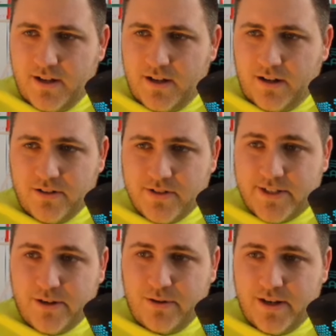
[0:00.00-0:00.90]

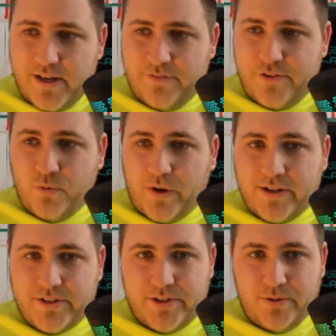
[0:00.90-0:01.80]
Also, if you
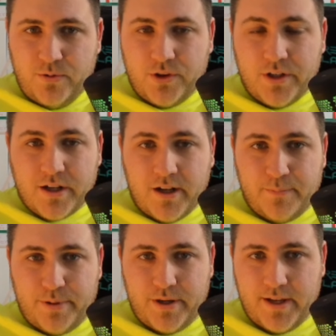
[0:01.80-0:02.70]
want to look
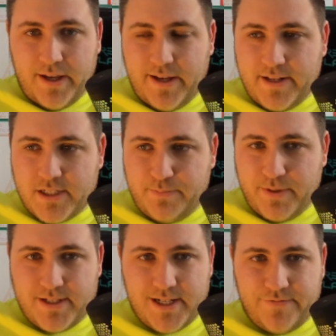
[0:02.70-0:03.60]
up a
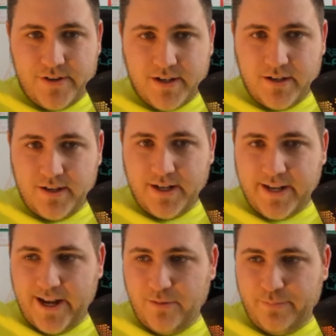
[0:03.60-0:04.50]
specific
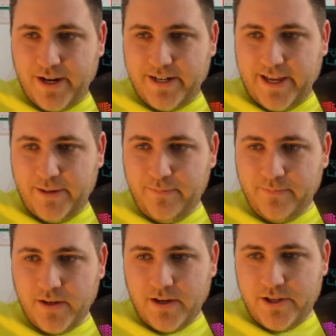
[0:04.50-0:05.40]
account by name,
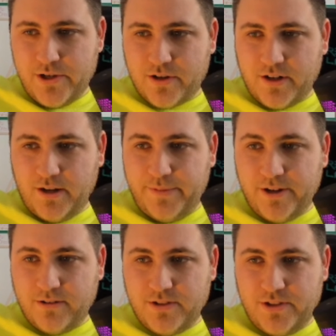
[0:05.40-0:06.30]
you can come
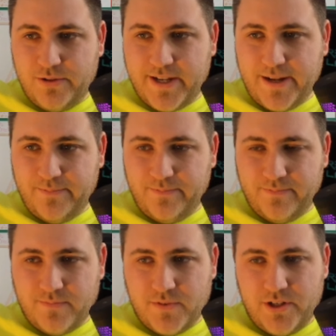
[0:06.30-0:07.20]
here and do that.
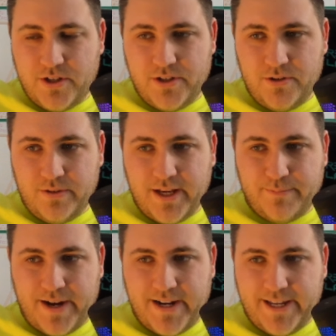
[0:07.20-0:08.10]
You can do like
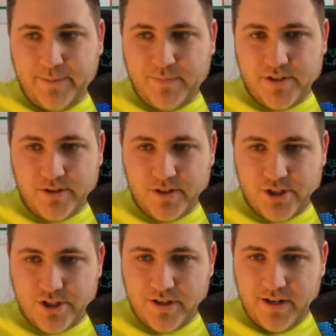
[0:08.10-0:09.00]
my name
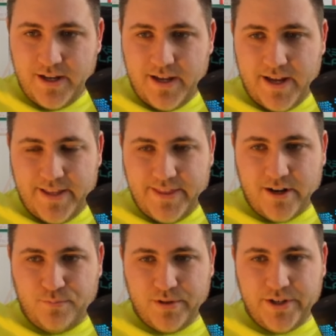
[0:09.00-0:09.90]
search, and that'll
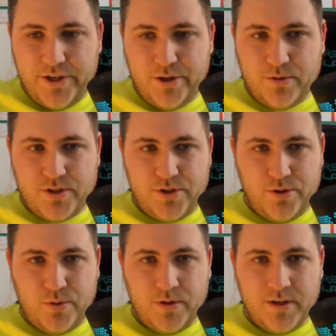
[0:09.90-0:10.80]
bring you
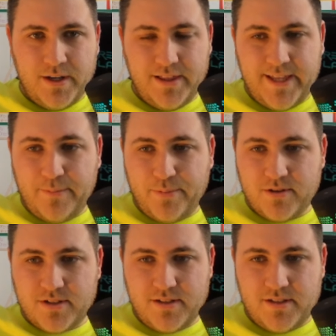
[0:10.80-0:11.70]
to that
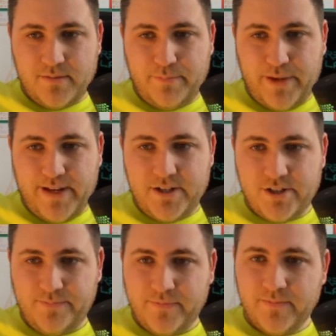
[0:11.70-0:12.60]
person's page.
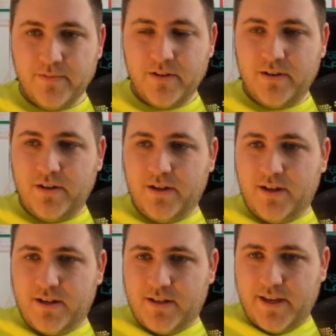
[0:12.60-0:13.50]

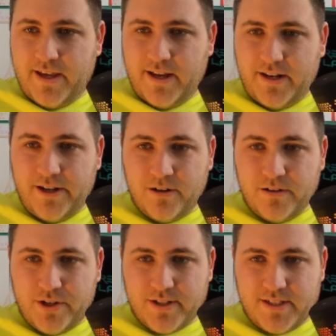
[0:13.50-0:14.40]
And here
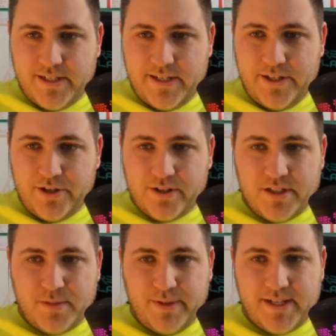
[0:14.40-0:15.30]
you can see you can
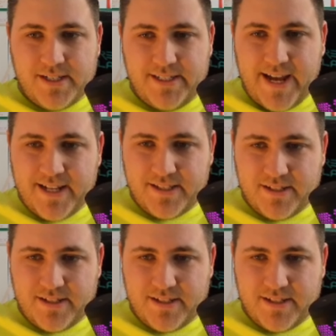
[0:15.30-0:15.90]
display stats,